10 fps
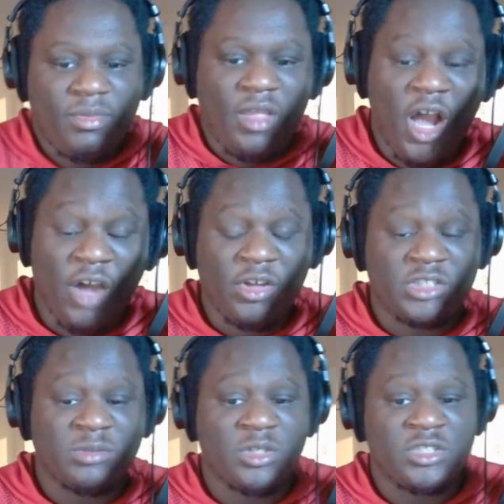There's
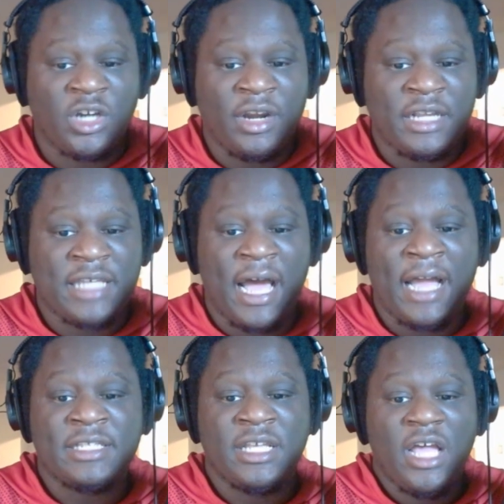some concerning
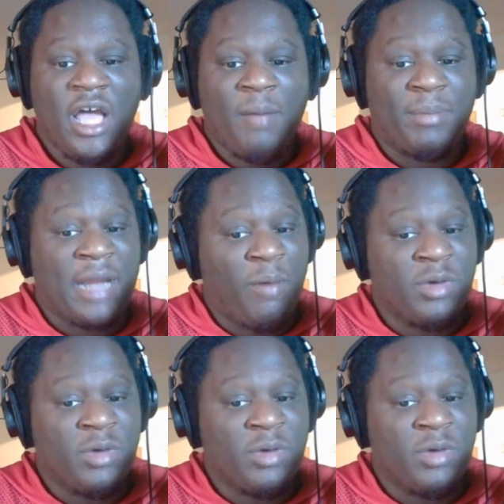signs, but not